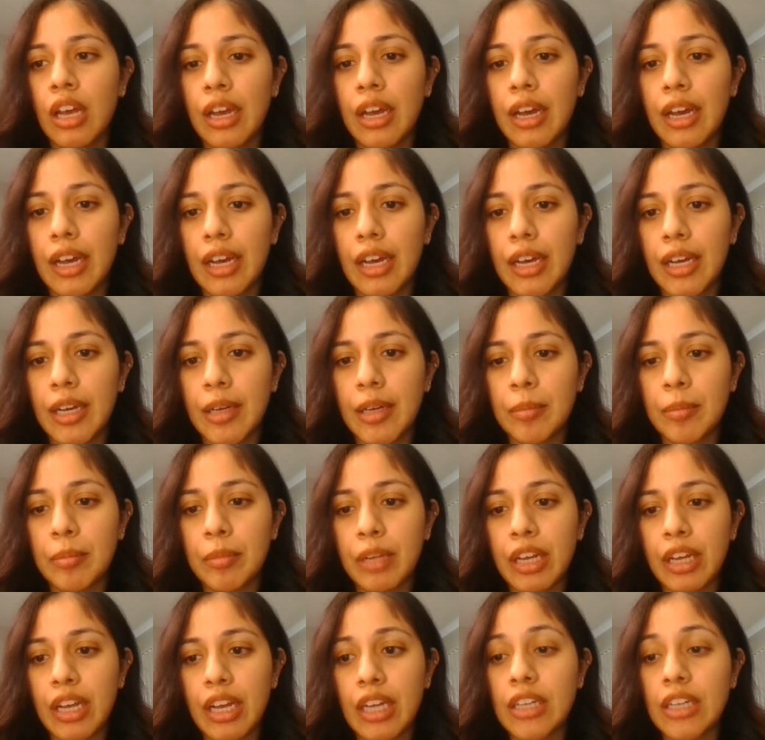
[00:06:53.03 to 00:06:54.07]

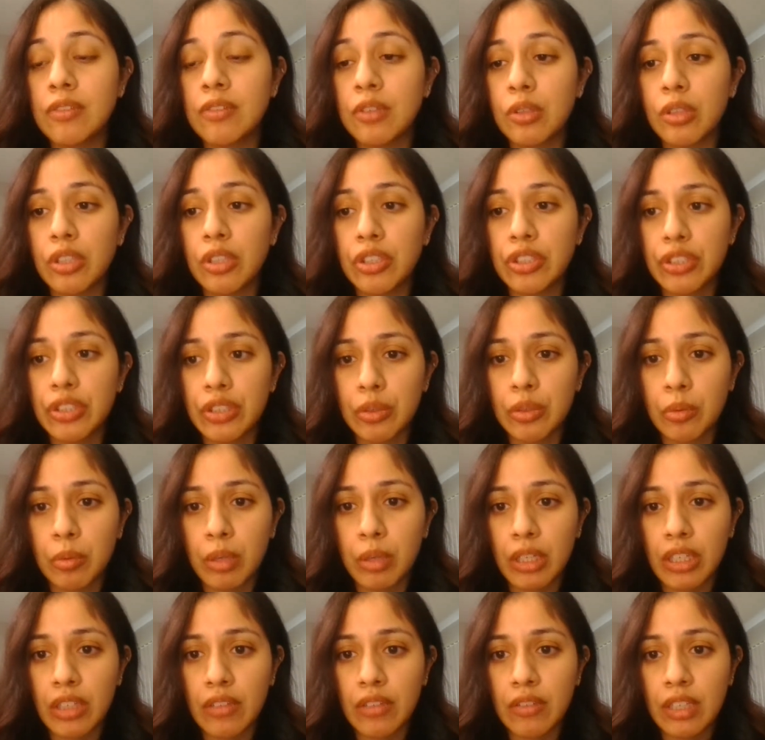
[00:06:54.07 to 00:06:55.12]
And of course,
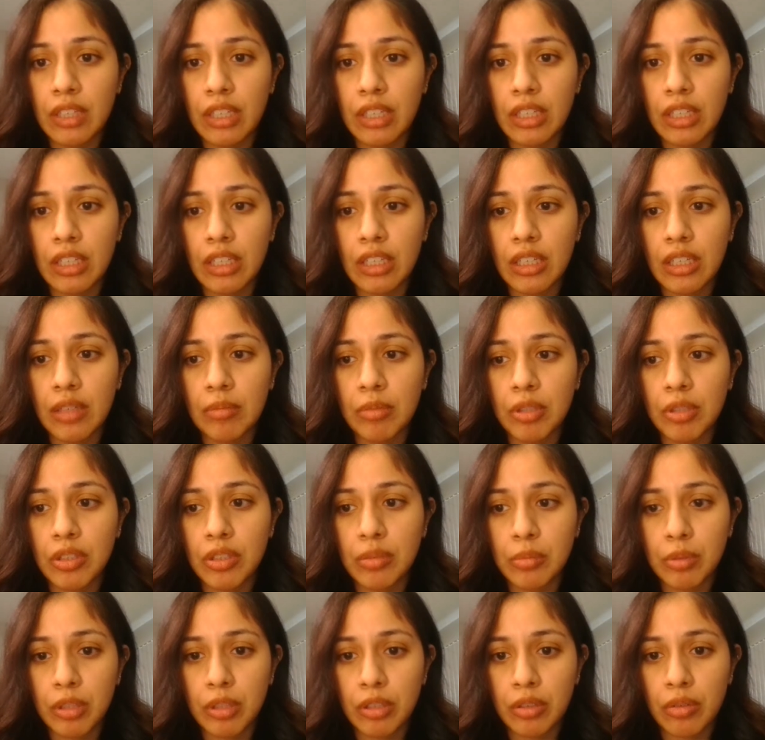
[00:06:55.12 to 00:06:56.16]
one of the most
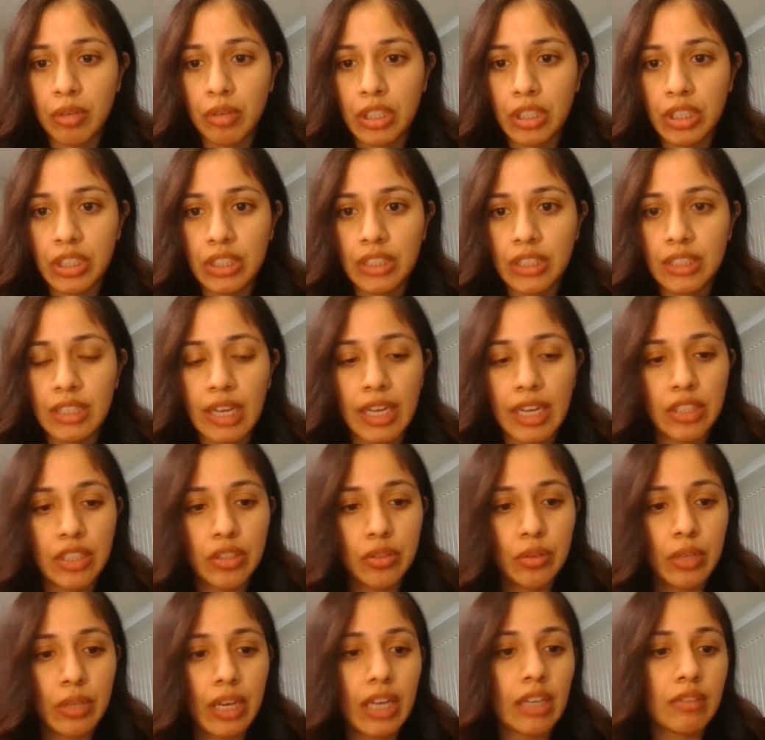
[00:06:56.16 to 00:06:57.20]
important questions I
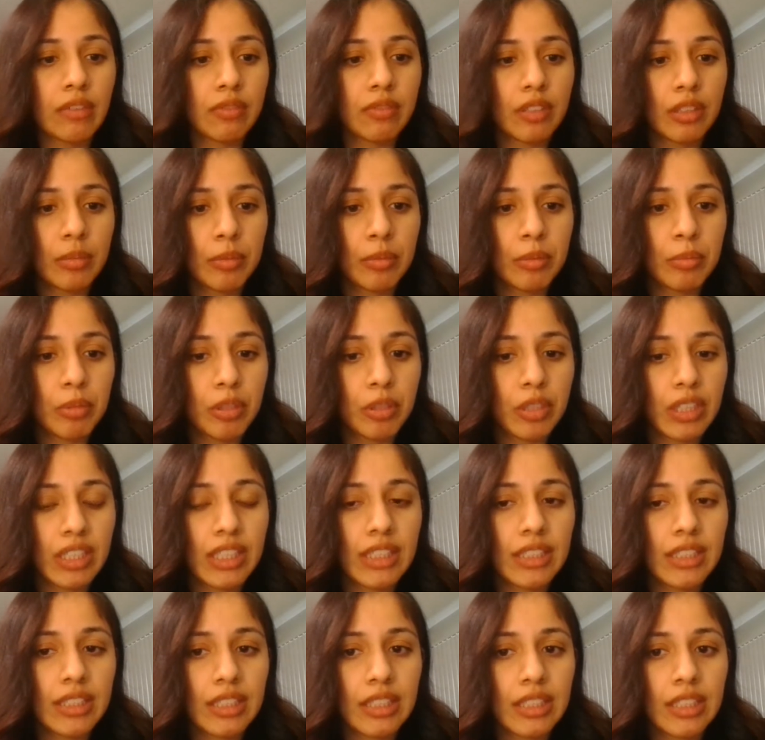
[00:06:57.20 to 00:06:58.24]
do get from
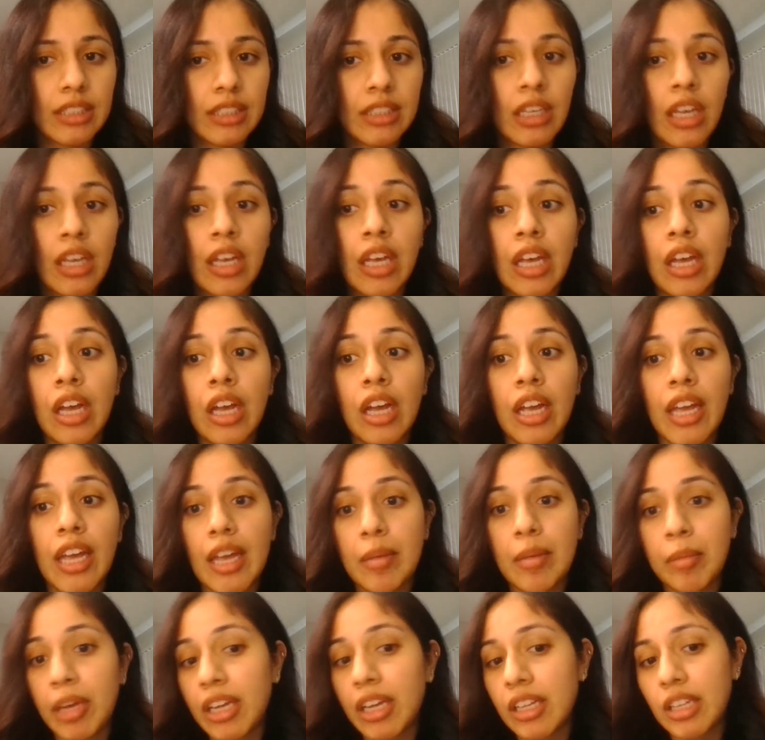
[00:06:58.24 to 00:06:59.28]
employees is,
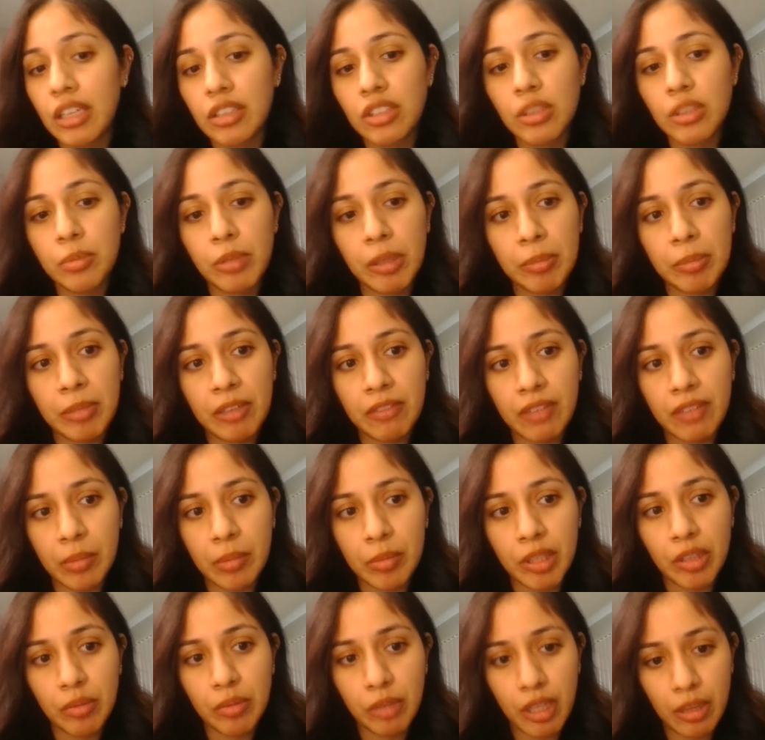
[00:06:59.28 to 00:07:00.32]
am I allowed to bring my
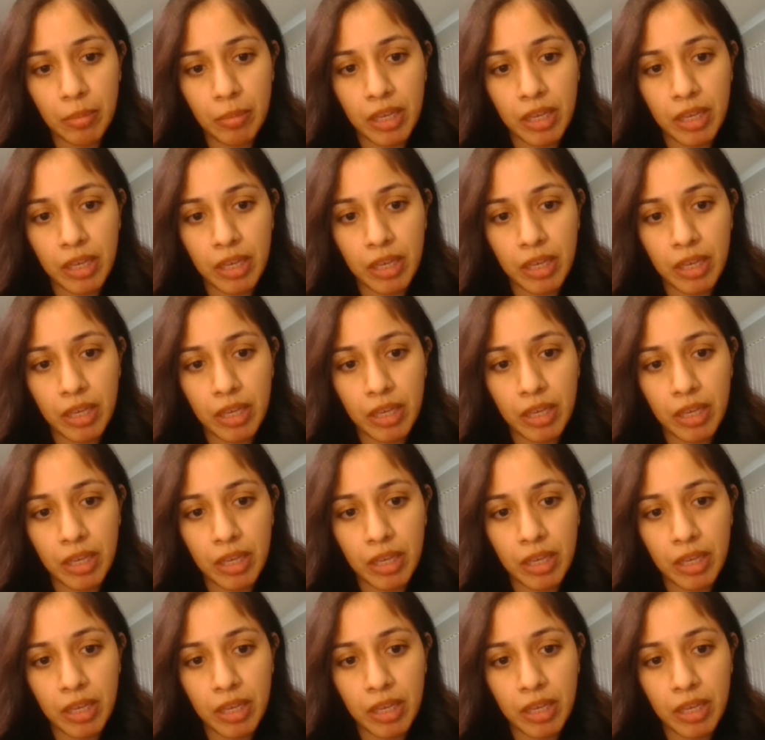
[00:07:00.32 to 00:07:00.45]
family with